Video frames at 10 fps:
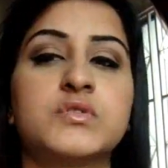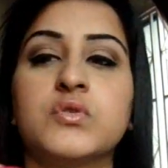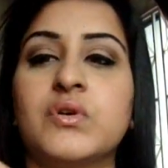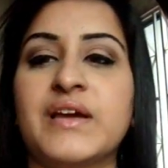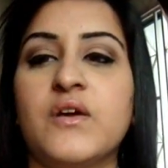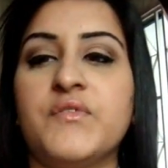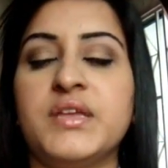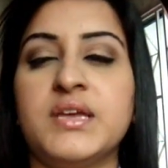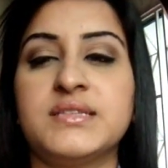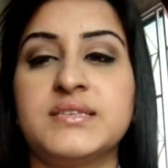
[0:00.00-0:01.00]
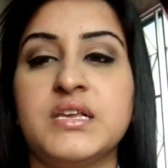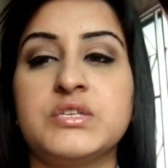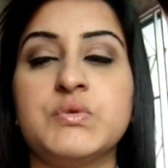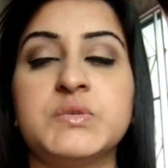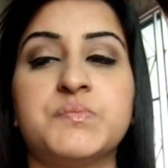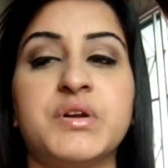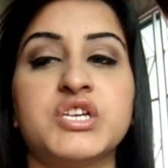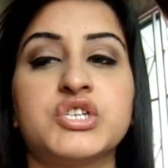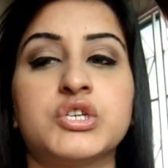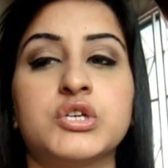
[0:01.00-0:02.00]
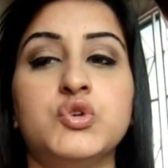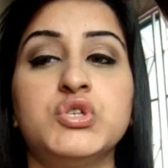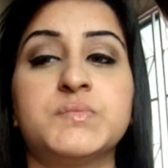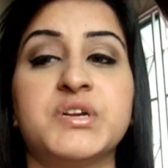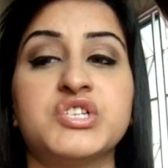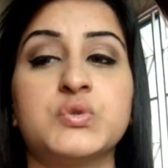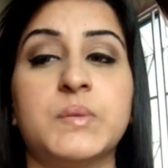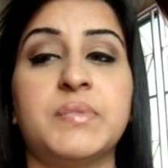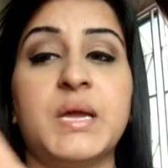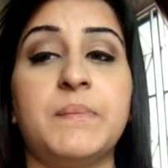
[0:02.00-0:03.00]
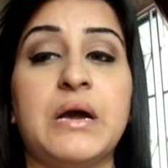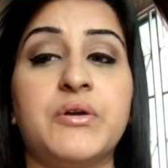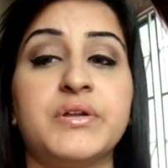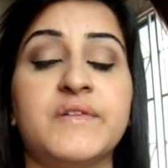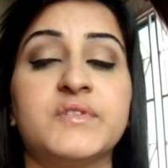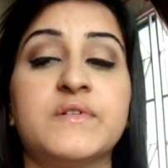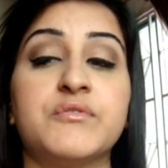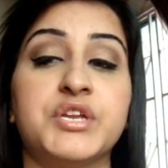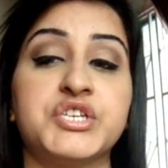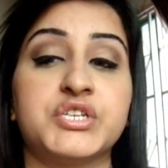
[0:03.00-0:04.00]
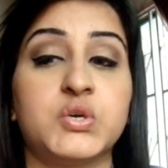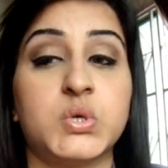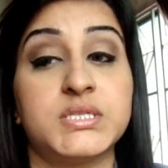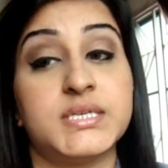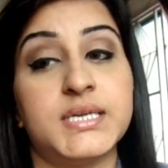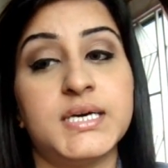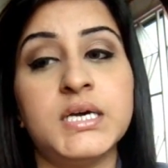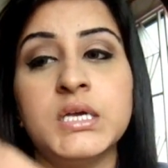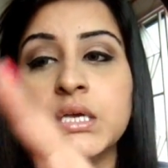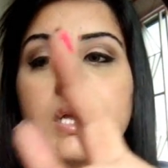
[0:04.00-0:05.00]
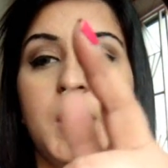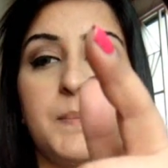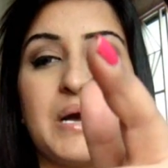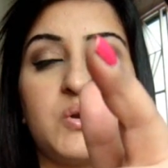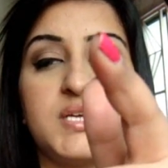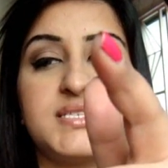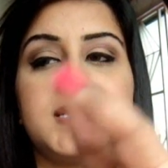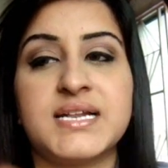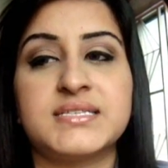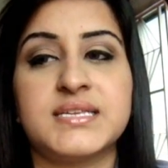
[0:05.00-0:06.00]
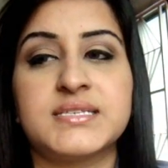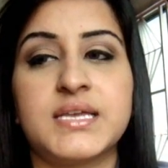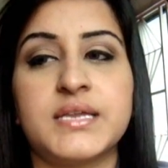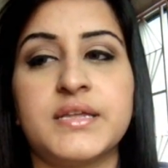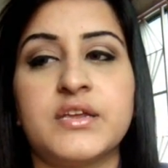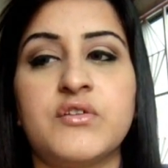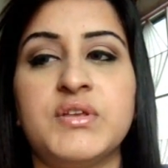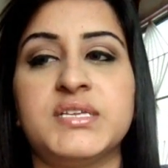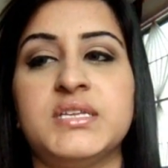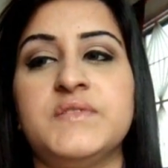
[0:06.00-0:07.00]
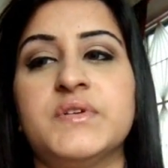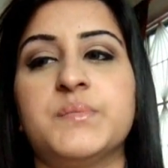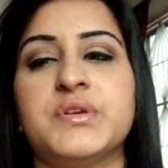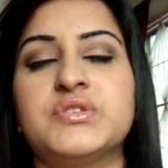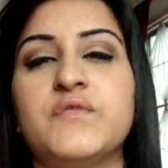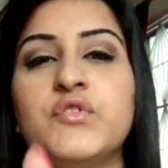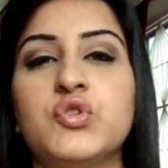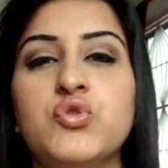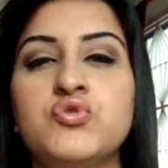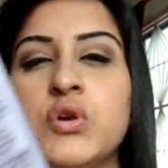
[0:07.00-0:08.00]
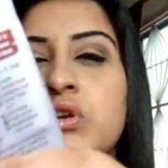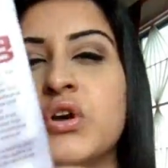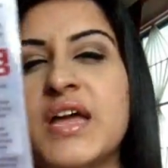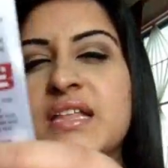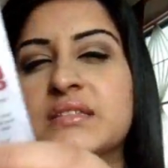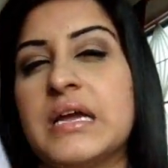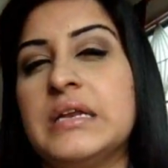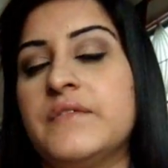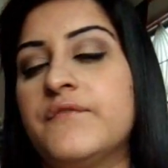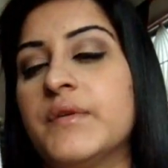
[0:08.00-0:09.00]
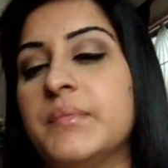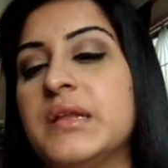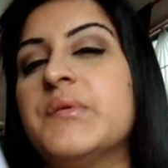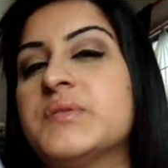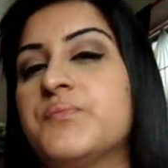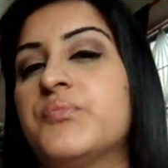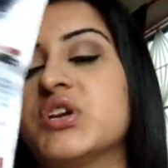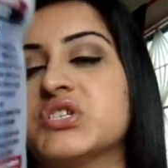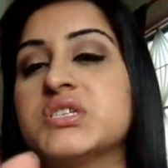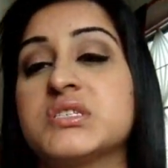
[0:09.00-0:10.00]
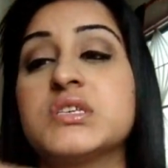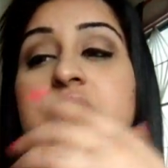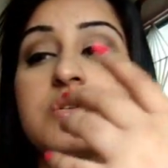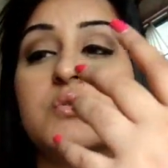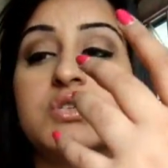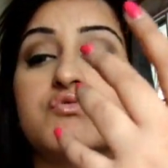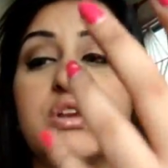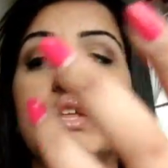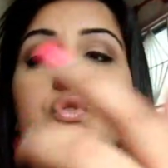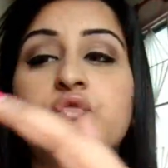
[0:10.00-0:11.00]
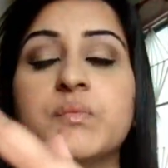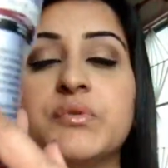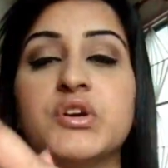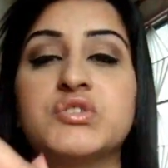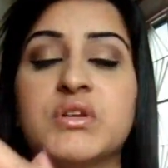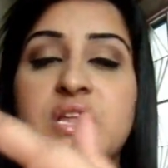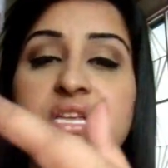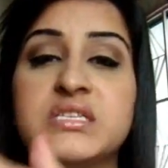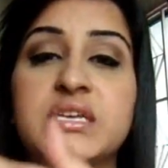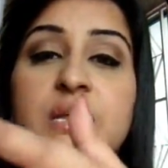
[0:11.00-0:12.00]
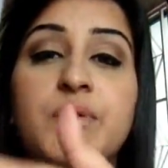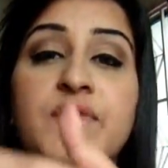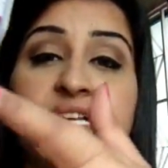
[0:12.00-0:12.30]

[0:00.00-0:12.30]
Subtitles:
so like over here it says use brush to apply powder after foundation and concealer. Powder sets the skin and creates an even base. So for those who are not entirely familiar with brushes, this is really useful because you can actually get a bit of